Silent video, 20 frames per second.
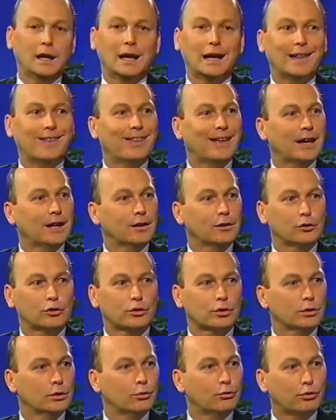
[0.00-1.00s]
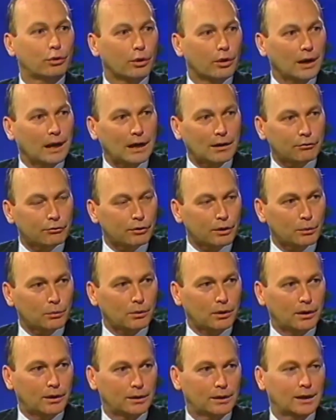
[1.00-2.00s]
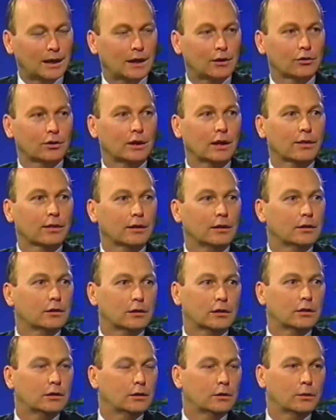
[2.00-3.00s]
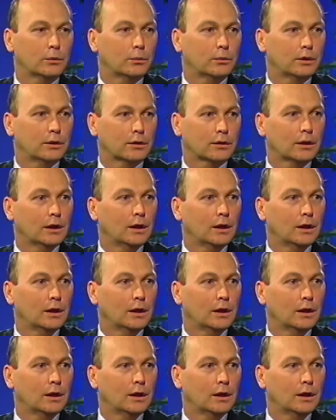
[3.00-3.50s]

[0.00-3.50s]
And that is true for everyone. It has nothing to do with